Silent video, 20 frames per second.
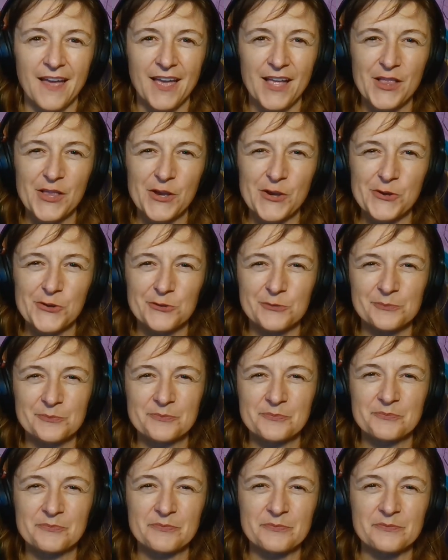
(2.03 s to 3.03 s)
Hello.
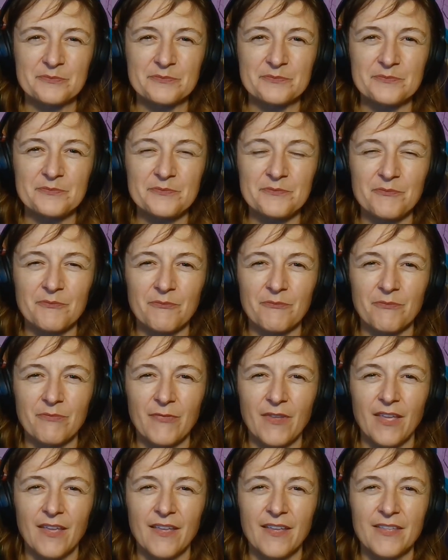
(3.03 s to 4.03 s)

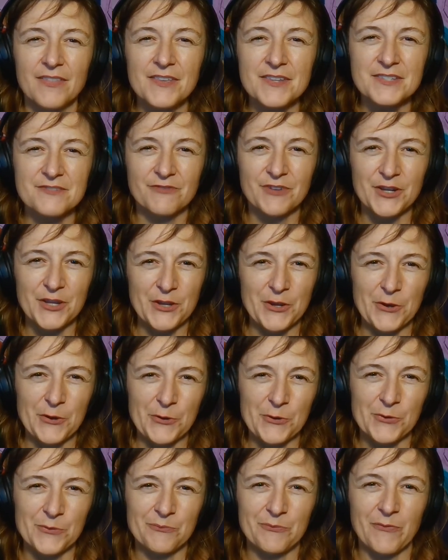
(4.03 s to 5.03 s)
This
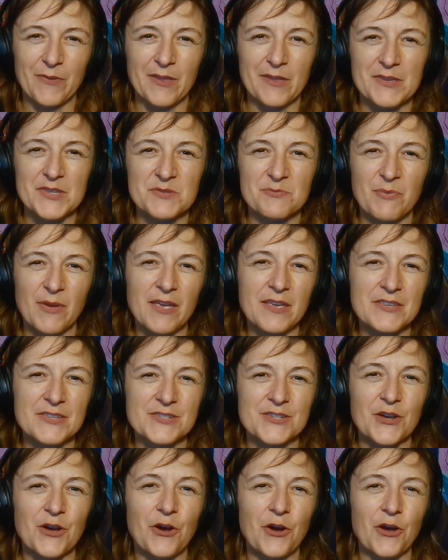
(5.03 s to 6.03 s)
video is
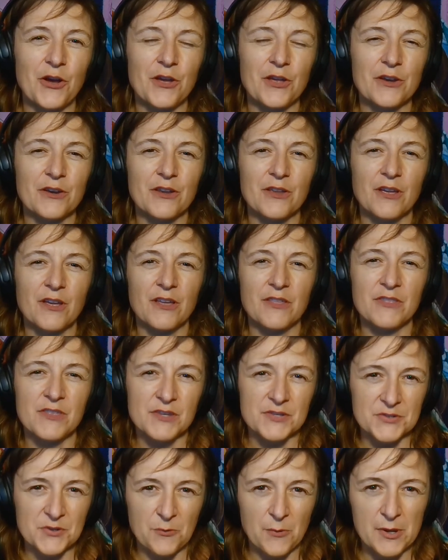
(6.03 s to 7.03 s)
based on
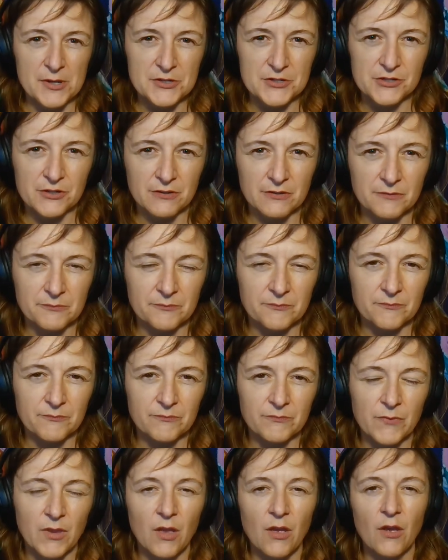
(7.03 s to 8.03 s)
this question.
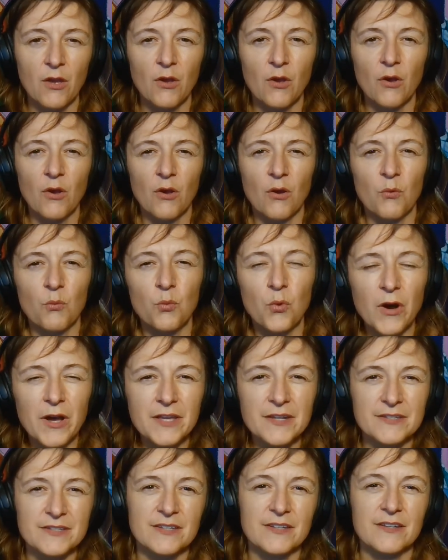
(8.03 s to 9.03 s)

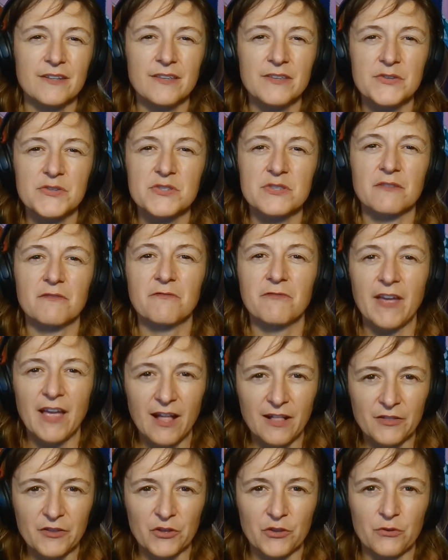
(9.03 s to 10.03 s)
What is the
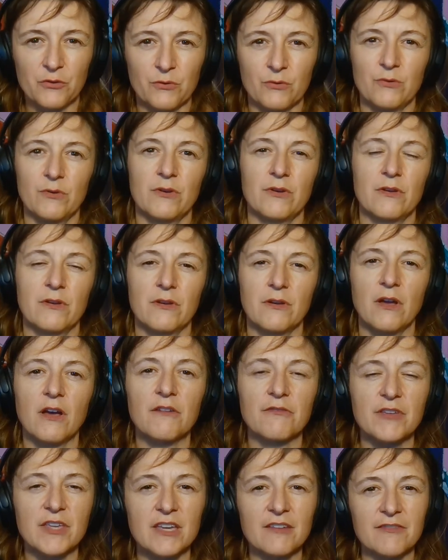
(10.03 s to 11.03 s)
value
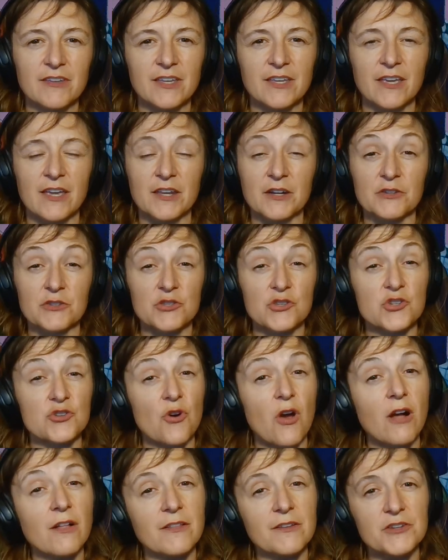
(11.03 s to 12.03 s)
of giving an
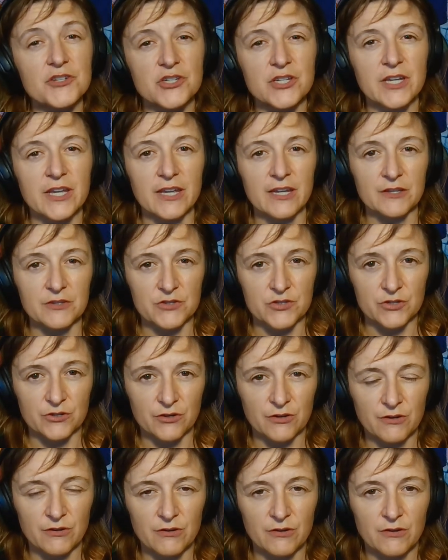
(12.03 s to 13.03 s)
astrology
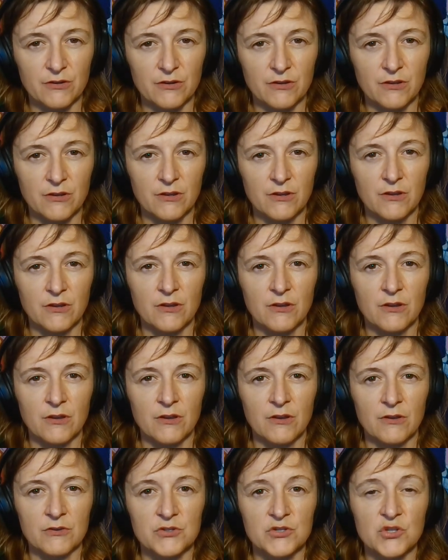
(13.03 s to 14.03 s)
answer
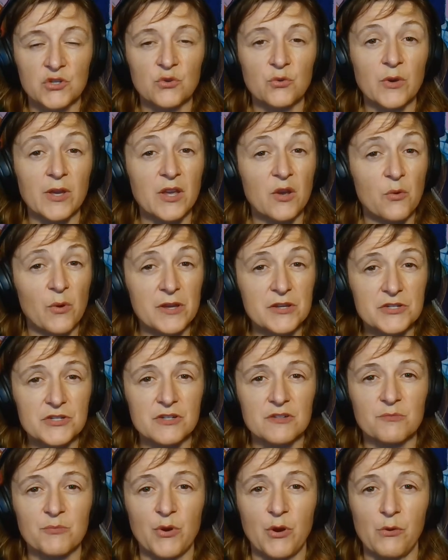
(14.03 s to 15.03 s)
to a
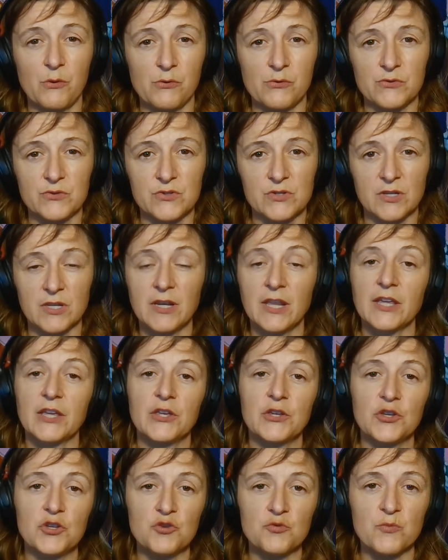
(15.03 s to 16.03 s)
question posed in a
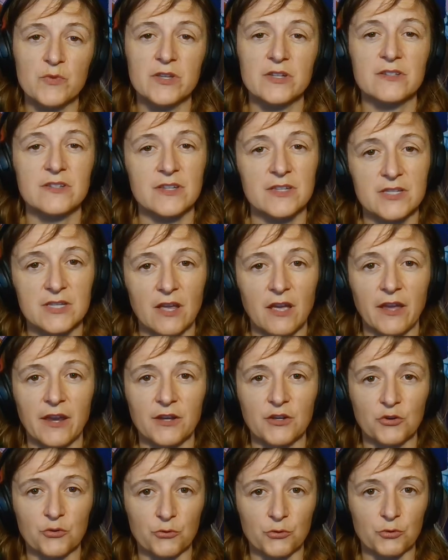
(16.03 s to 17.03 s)
human
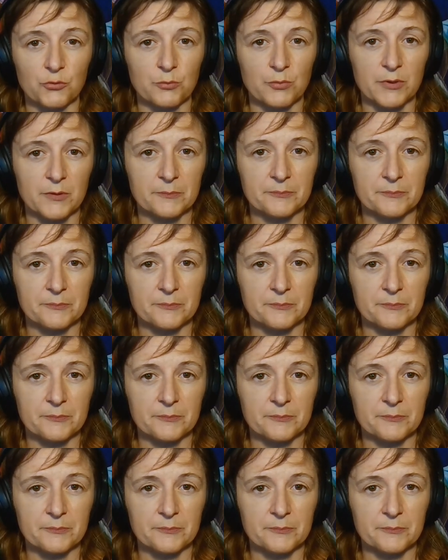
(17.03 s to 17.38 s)
design group?